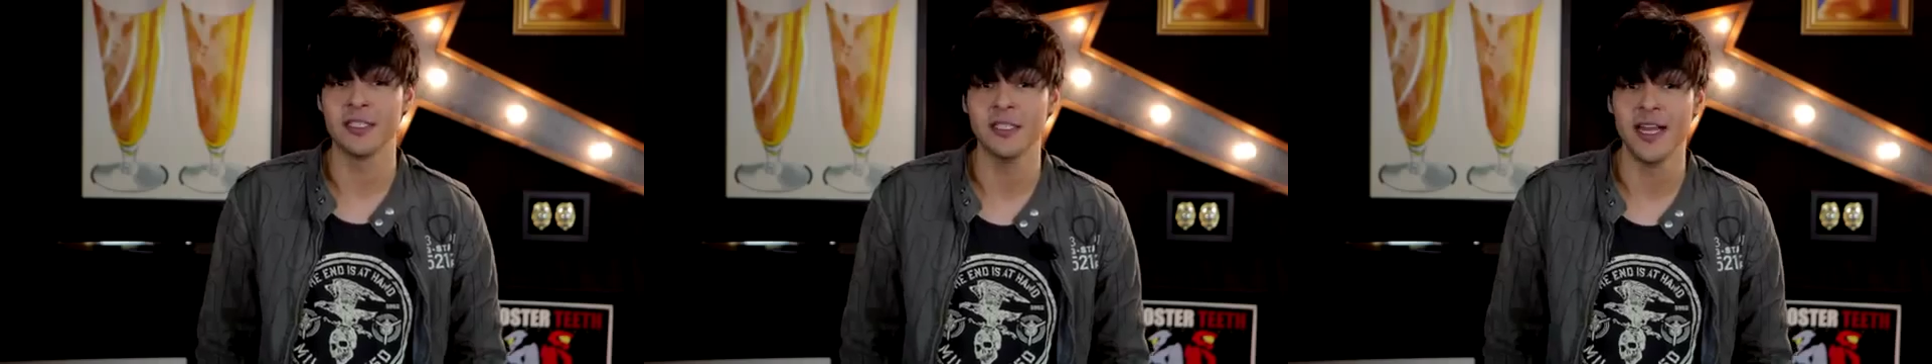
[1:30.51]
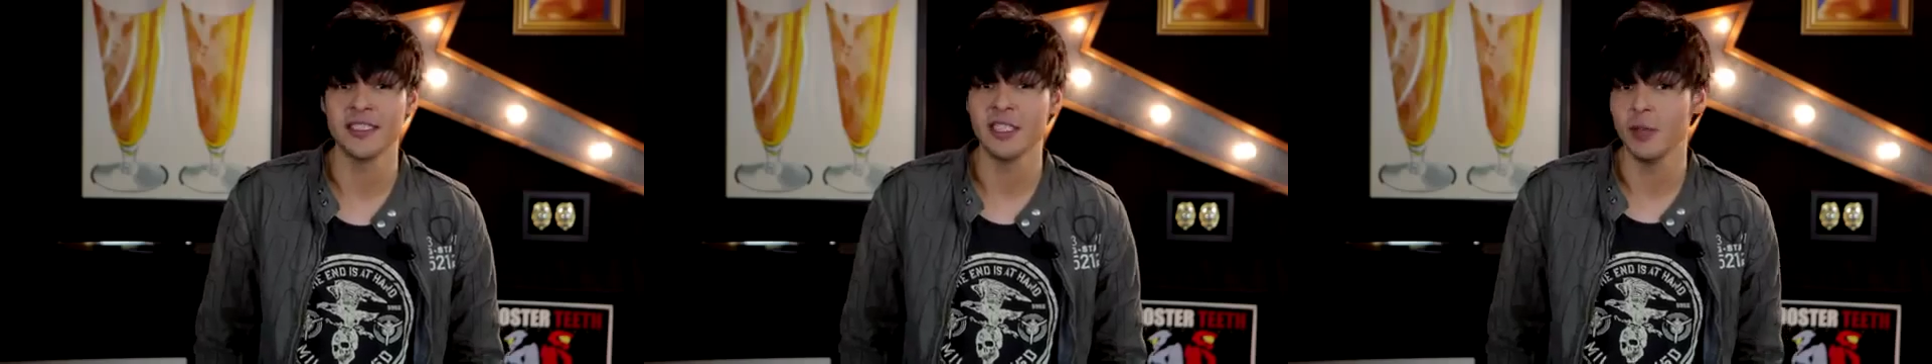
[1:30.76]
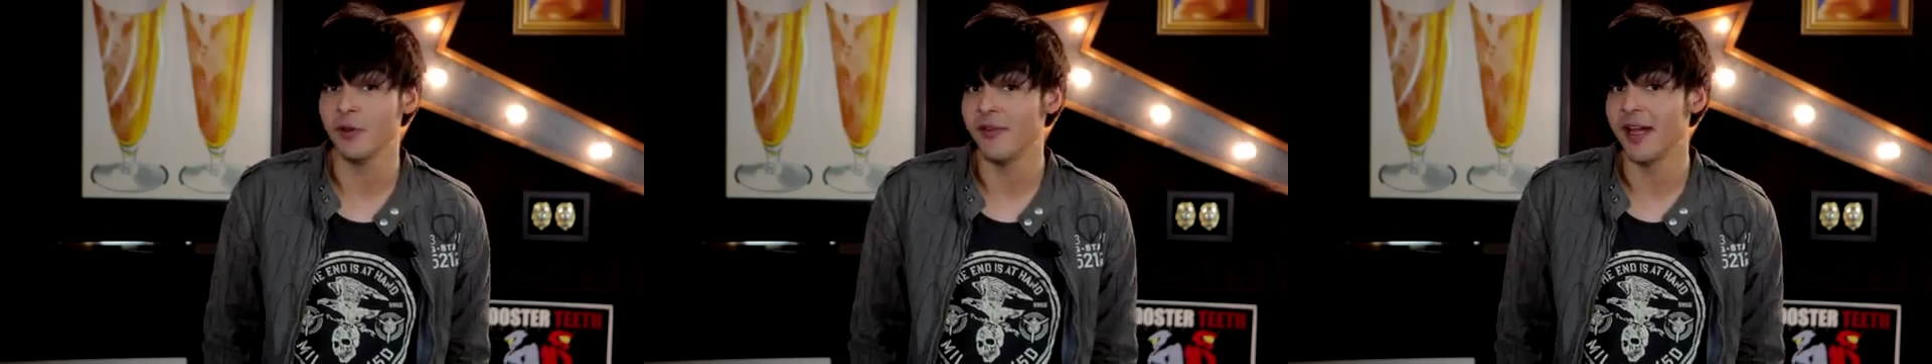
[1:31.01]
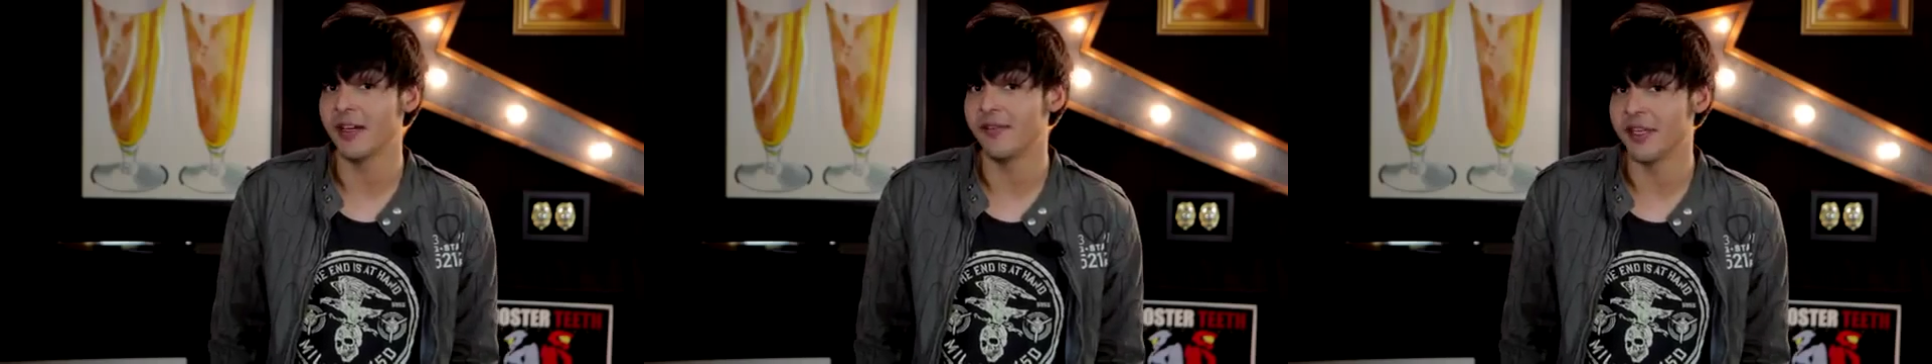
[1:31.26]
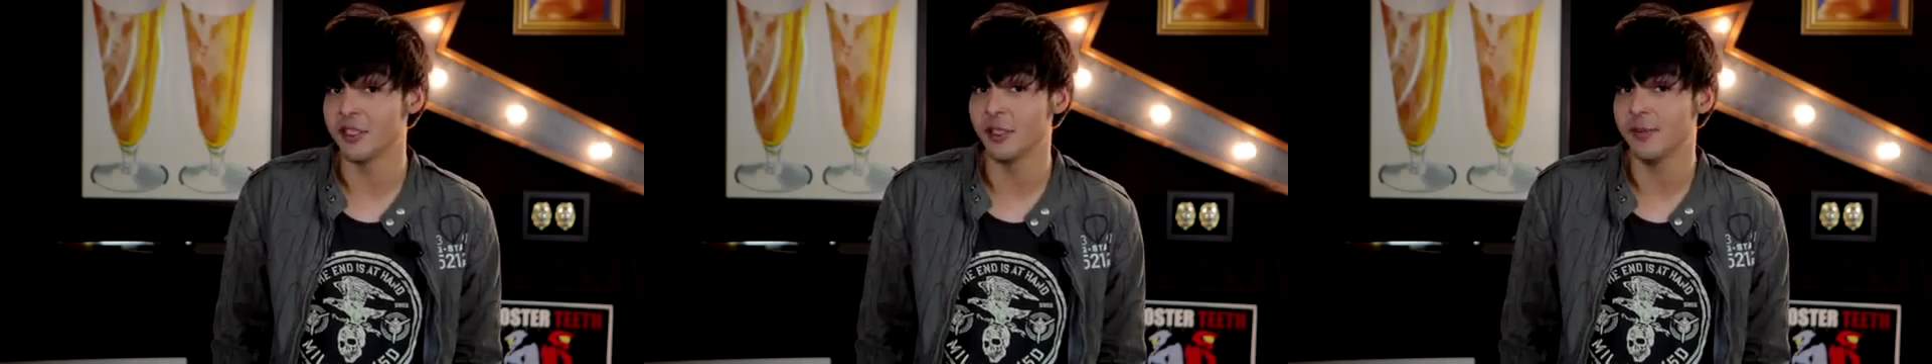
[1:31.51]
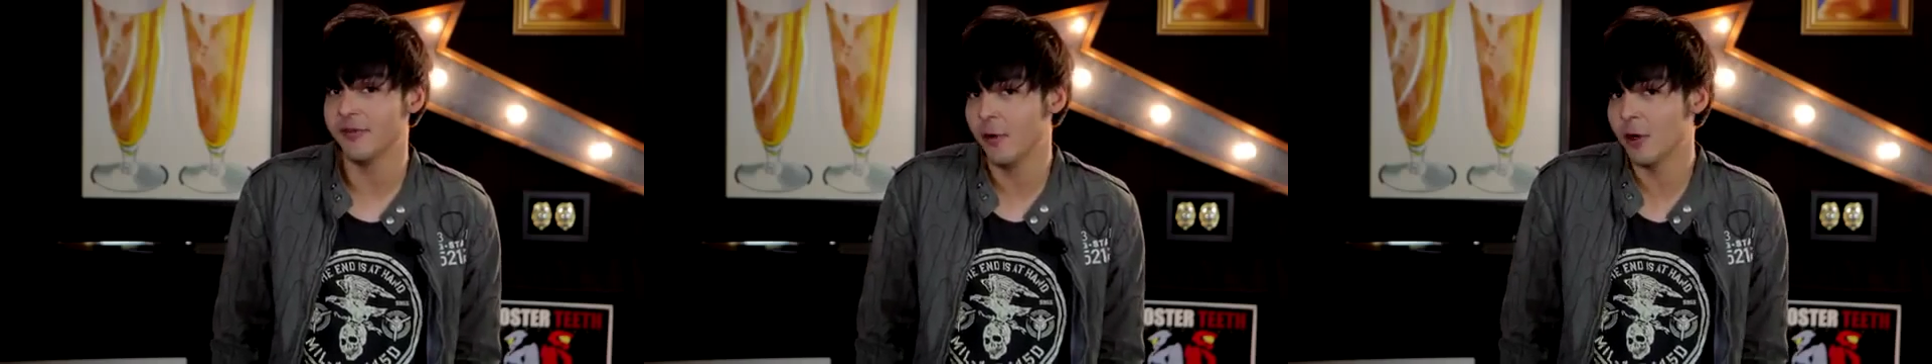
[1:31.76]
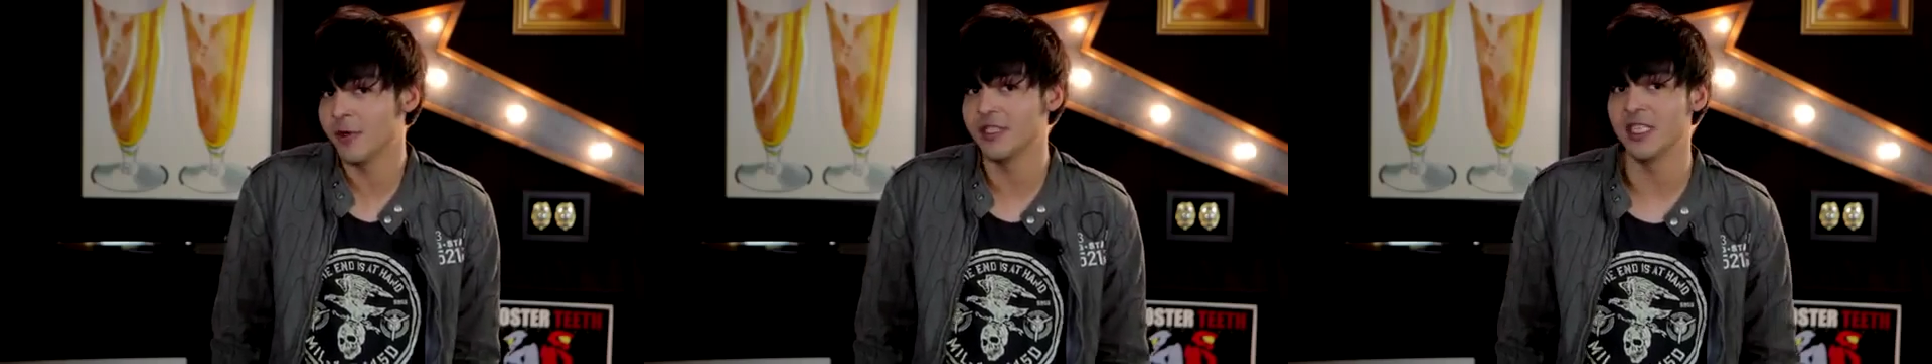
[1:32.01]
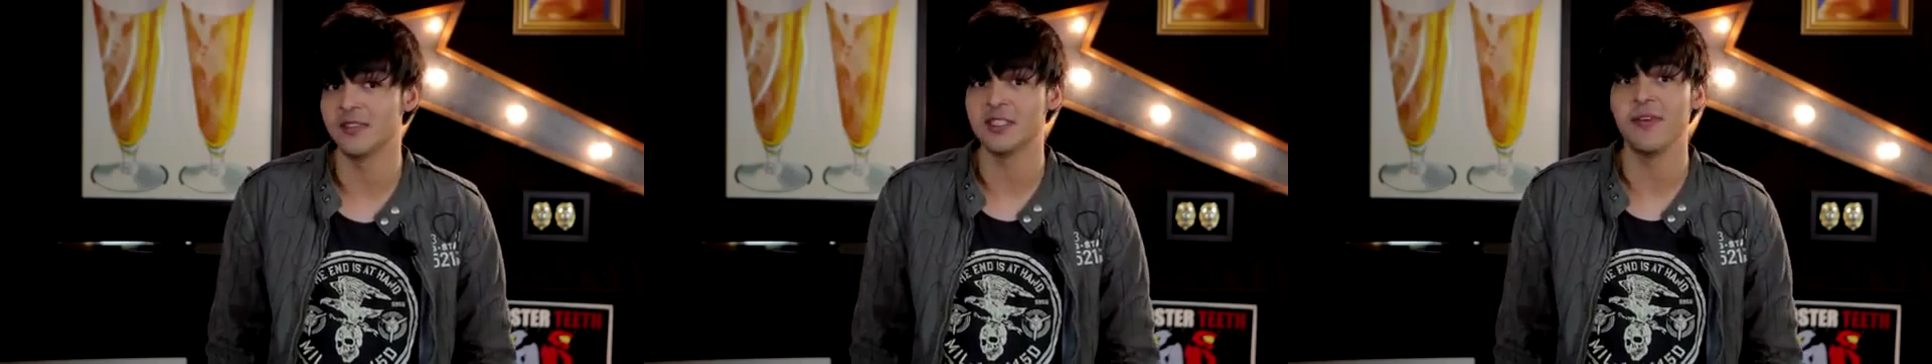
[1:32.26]
year as Double Fine Adventure before it
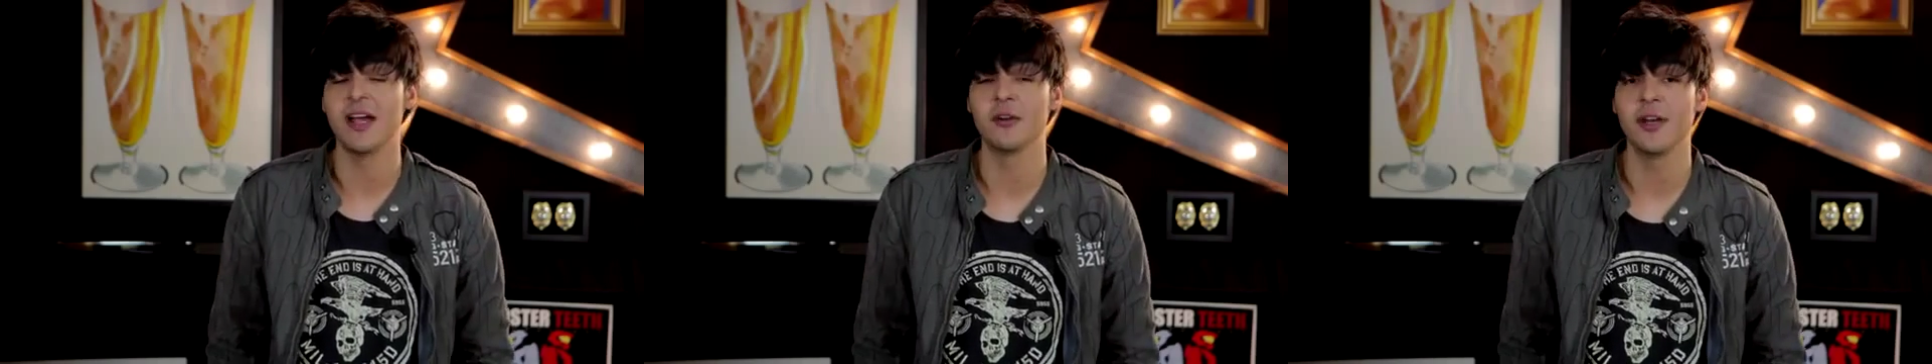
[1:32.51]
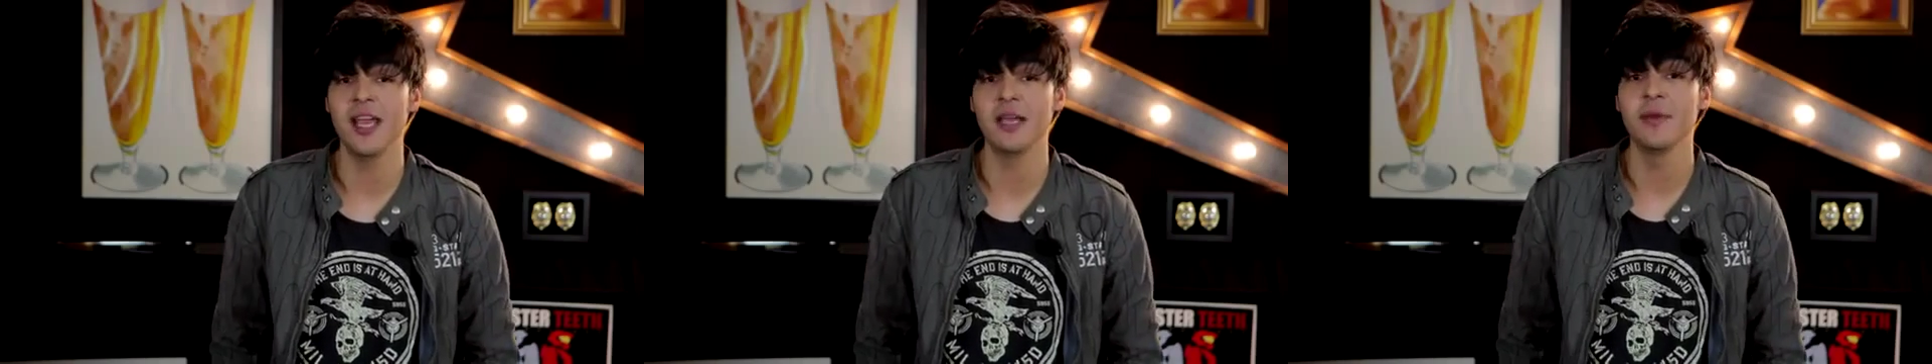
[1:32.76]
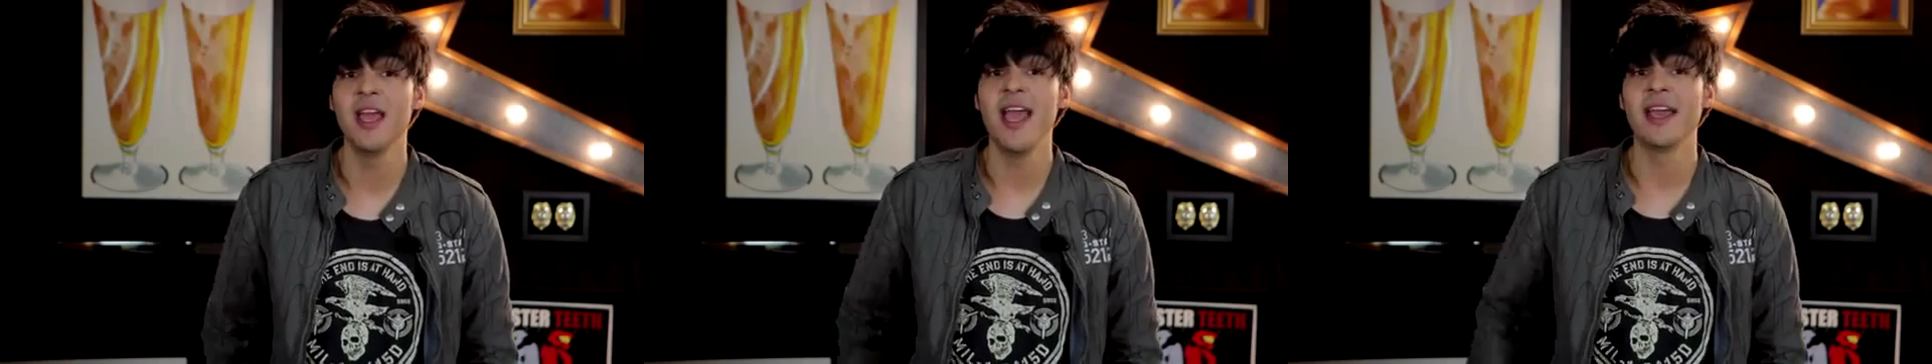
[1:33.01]
received its final name